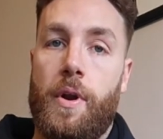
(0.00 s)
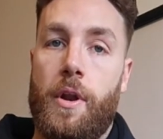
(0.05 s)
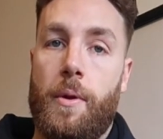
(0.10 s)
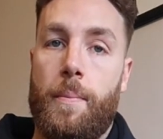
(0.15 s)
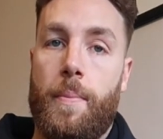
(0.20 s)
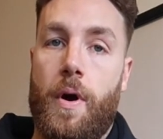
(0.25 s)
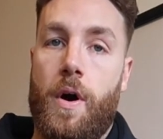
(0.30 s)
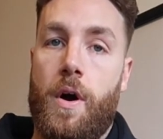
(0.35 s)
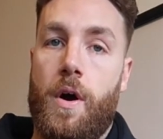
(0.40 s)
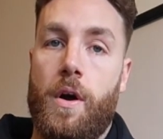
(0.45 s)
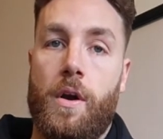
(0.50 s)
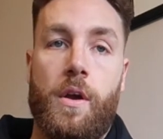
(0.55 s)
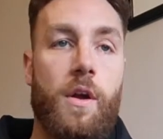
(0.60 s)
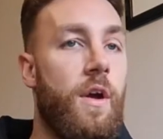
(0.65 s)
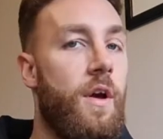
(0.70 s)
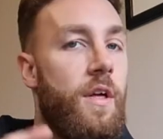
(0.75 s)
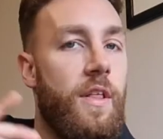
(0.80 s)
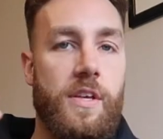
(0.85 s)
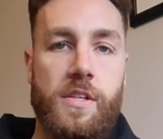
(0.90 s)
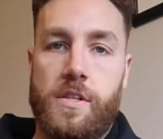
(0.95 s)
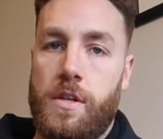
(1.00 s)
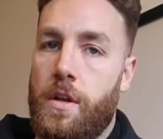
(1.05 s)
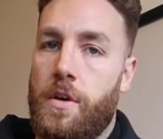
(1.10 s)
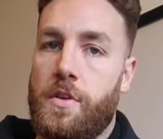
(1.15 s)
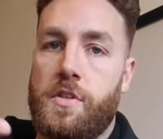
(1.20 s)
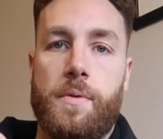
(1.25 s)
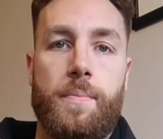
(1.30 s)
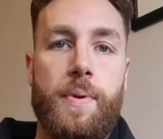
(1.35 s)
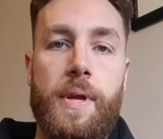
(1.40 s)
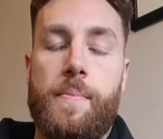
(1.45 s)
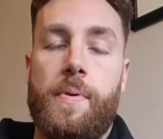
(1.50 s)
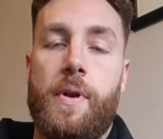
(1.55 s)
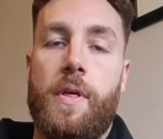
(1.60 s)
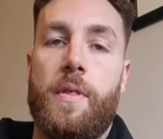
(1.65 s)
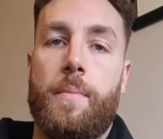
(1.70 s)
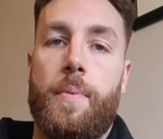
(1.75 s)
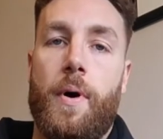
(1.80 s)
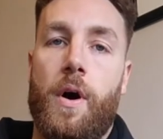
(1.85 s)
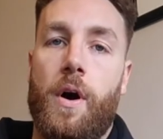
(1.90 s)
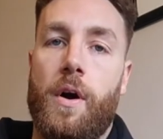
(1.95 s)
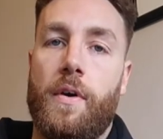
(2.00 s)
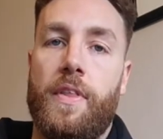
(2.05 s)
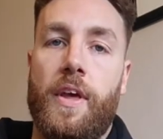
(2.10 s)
in a park, there's lots of people in the park.